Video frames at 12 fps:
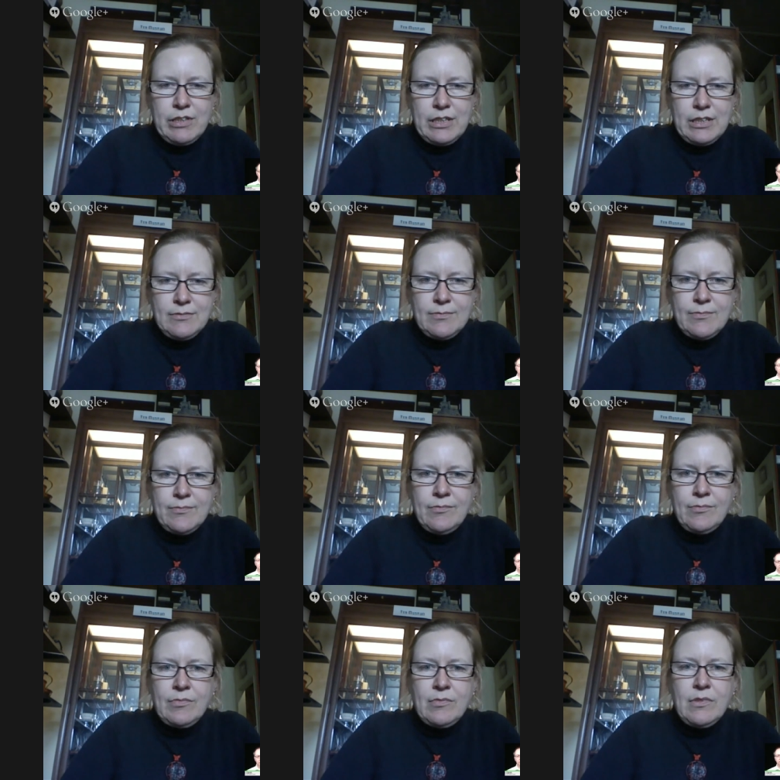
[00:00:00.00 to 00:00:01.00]
it.
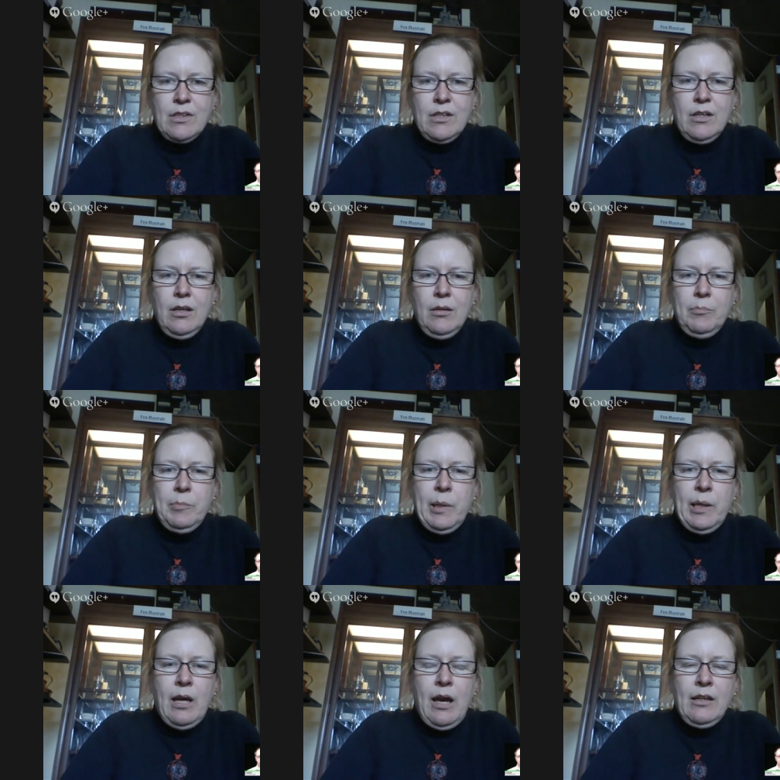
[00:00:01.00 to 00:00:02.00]

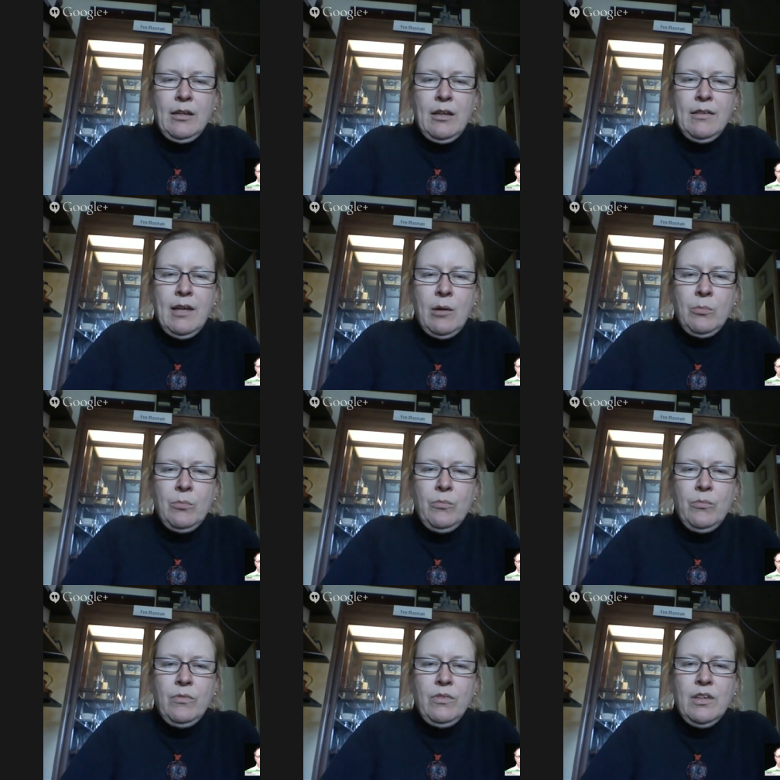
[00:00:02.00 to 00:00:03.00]
But
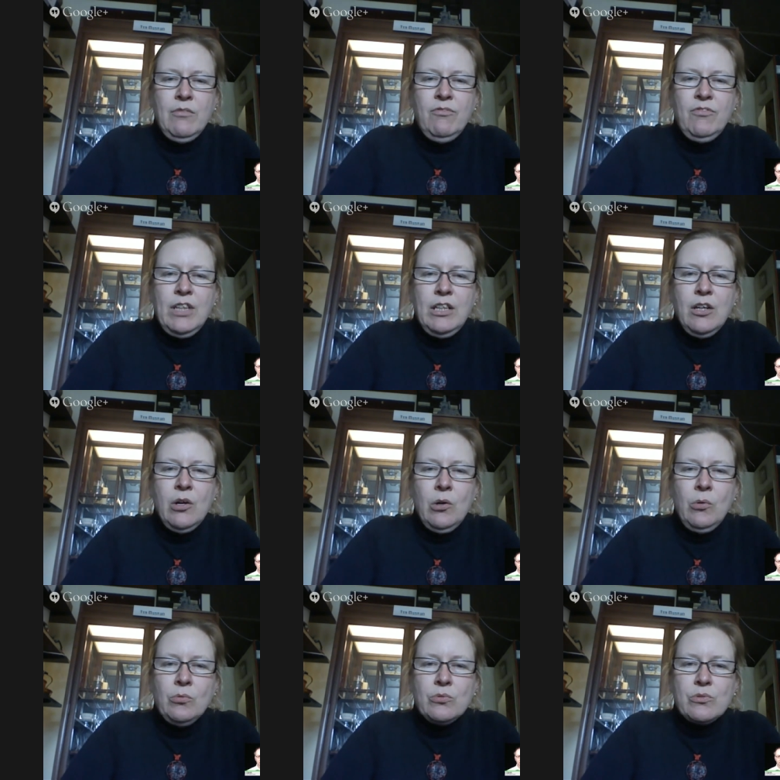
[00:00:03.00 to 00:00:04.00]
the
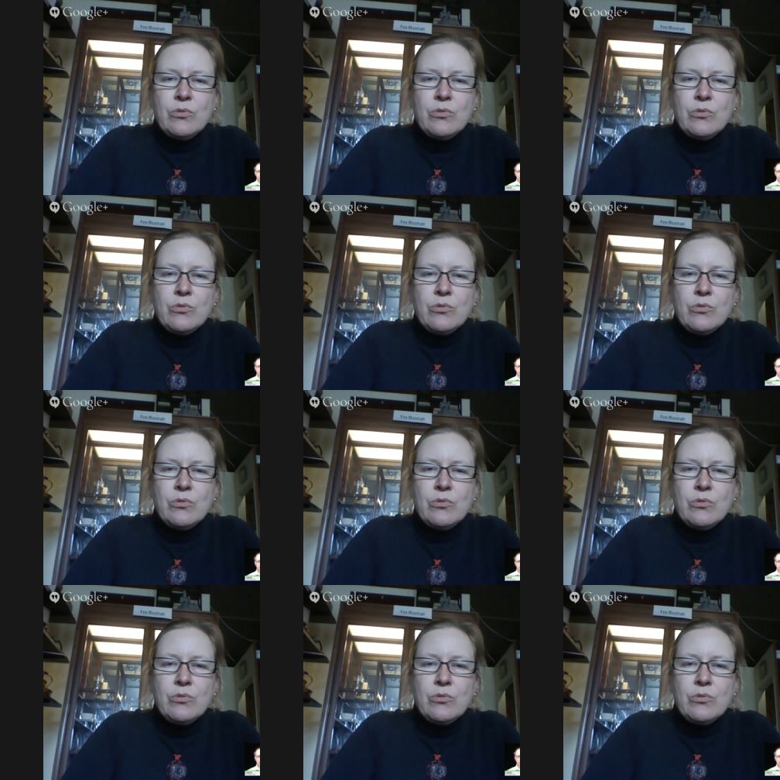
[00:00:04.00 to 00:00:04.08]
video